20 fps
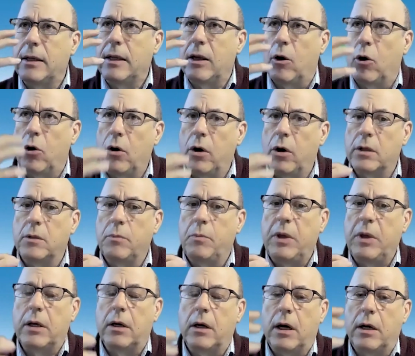hooked
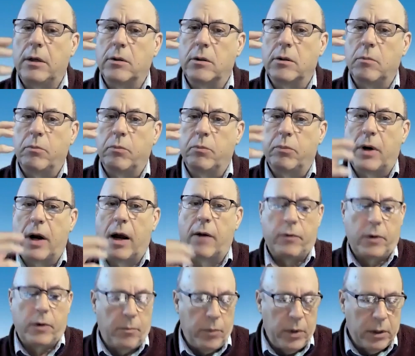because
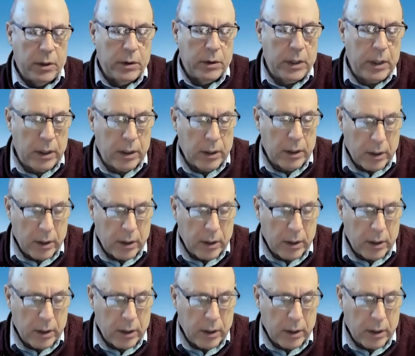profitability